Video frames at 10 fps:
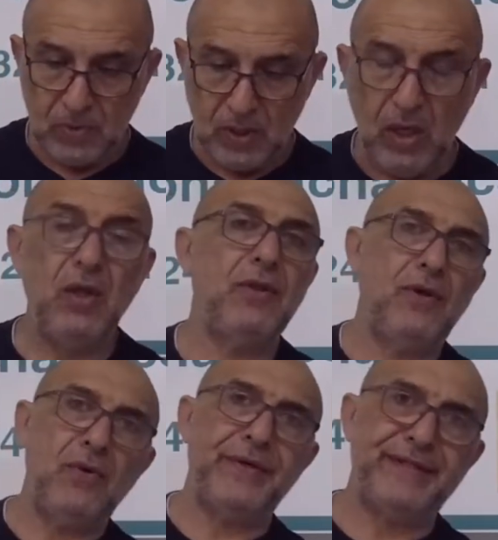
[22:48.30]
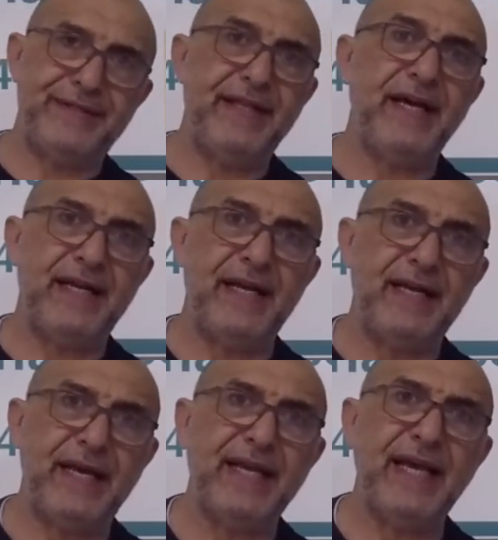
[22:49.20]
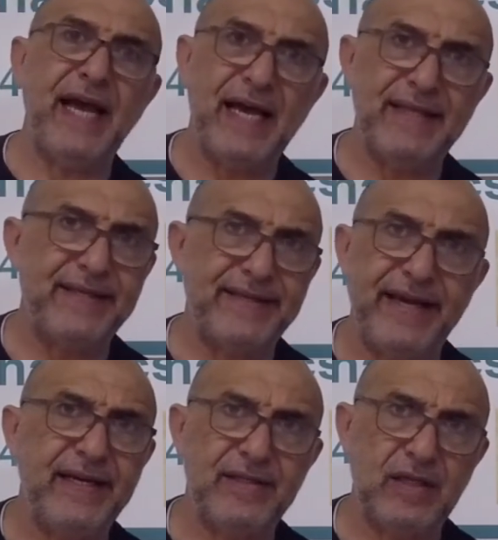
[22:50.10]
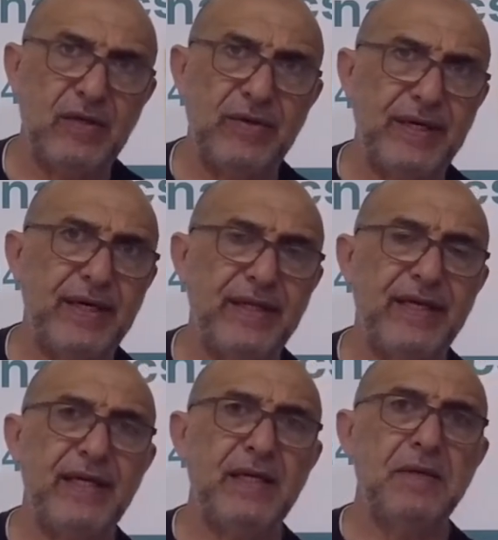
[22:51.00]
although it's not like a disaster or anything,